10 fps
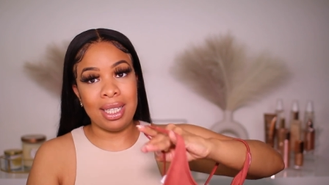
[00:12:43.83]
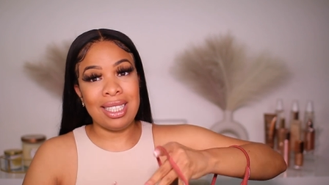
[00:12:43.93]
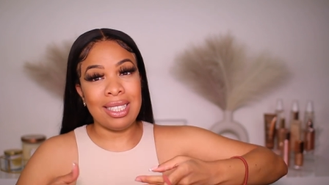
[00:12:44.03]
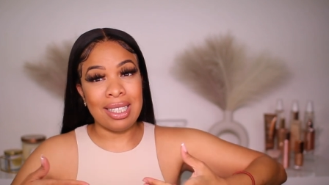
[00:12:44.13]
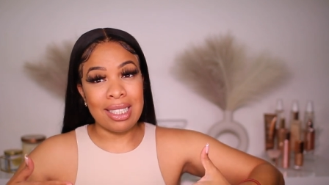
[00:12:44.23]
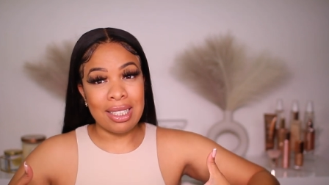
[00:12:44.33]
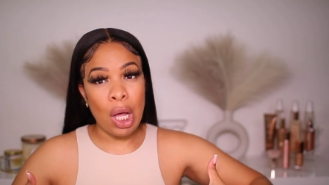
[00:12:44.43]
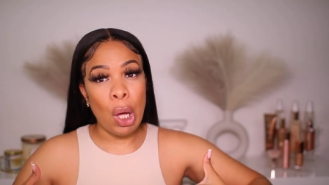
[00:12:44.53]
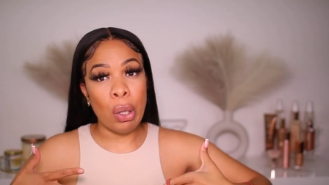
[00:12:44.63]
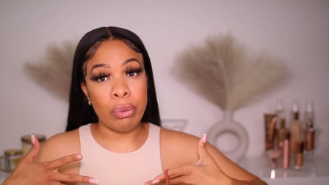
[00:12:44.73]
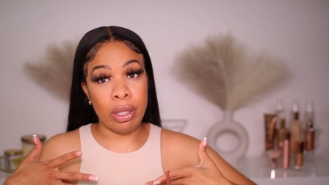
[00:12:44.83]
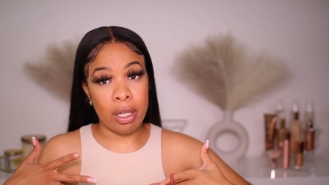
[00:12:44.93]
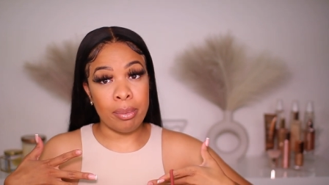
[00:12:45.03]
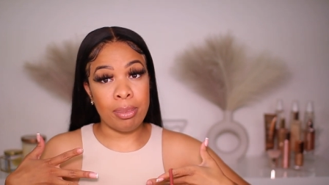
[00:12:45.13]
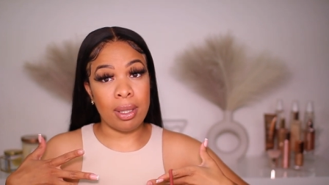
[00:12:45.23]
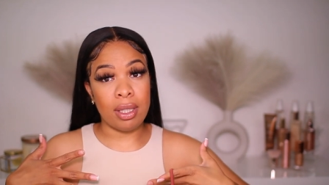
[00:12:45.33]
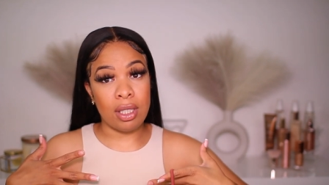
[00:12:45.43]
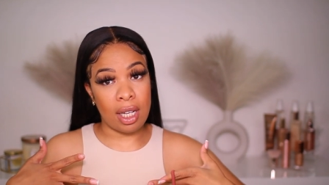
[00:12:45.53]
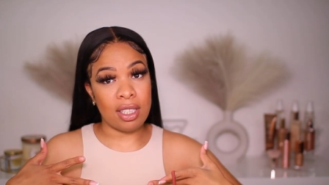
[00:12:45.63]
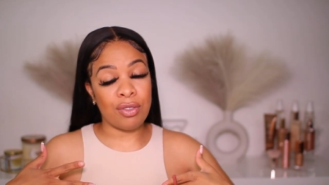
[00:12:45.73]
it does hold up the
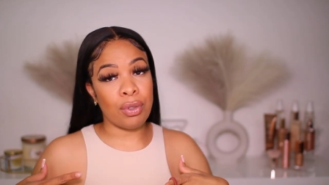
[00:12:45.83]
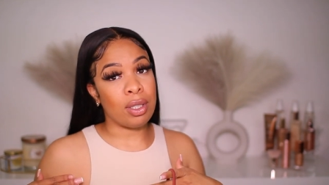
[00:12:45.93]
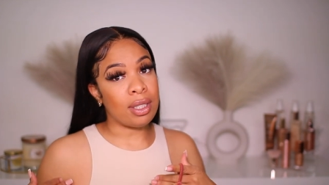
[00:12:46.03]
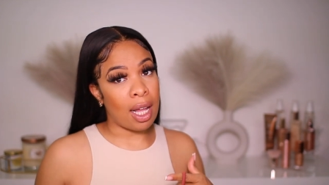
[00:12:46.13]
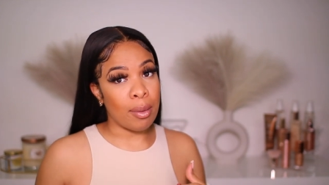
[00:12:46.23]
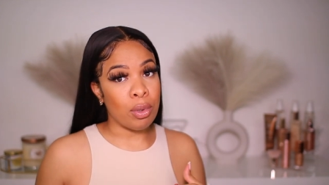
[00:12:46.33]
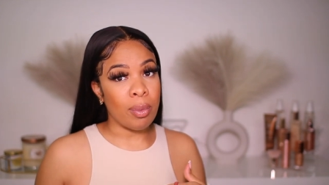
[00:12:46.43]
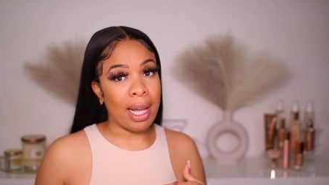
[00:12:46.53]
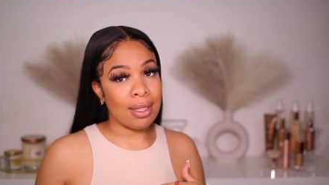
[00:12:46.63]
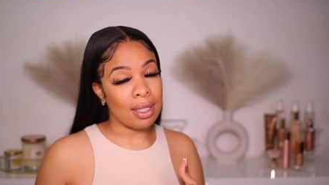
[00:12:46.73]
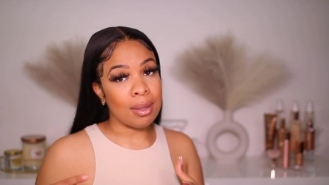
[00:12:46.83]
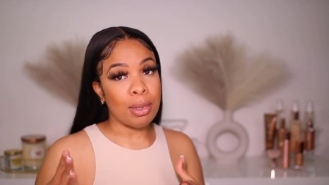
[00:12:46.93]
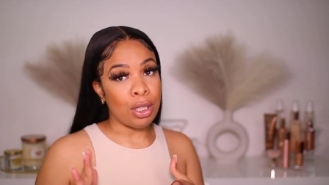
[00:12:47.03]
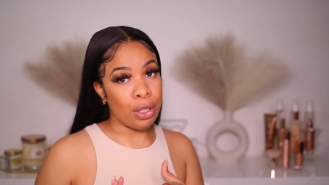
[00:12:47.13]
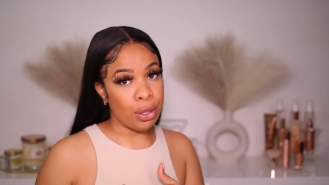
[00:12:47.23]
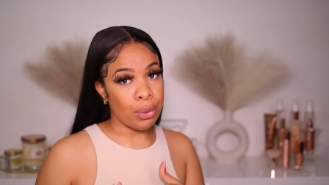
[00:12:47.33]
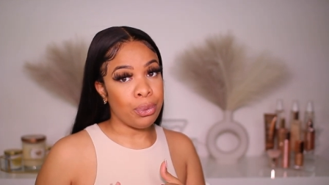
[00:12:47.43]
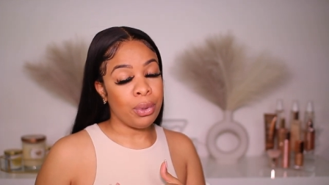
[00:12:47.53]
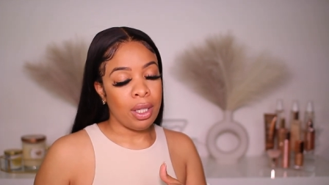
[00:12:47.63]
chest for the side boob action to be cute.